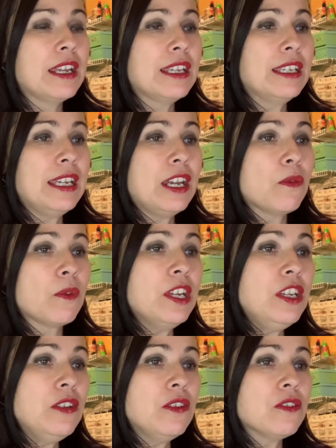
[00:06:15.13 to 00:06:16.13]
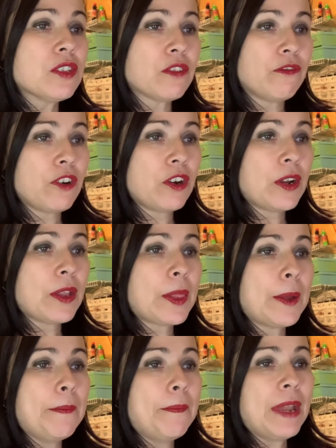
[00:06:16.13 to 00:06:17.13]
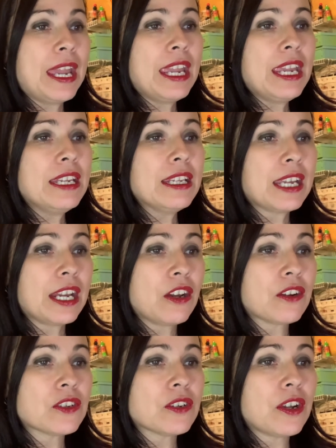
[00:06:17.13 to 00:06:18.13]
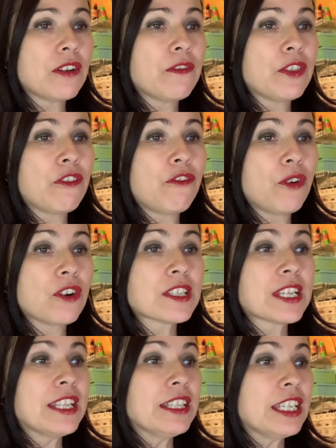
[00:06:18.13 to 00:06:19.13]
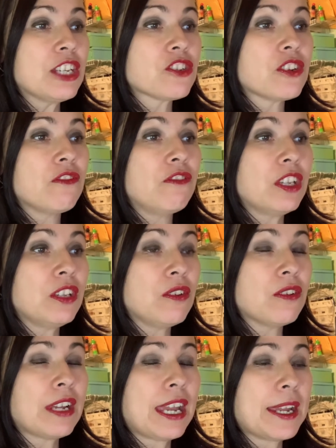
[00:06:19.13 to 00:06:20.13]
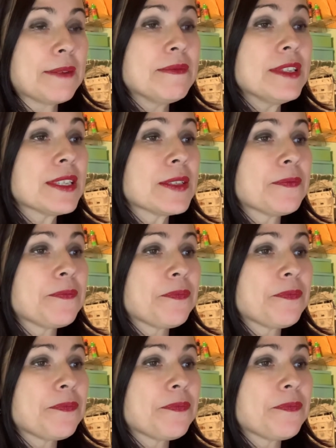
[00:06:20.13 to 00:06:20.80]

get reused for the main character of the Force Unleashed video games,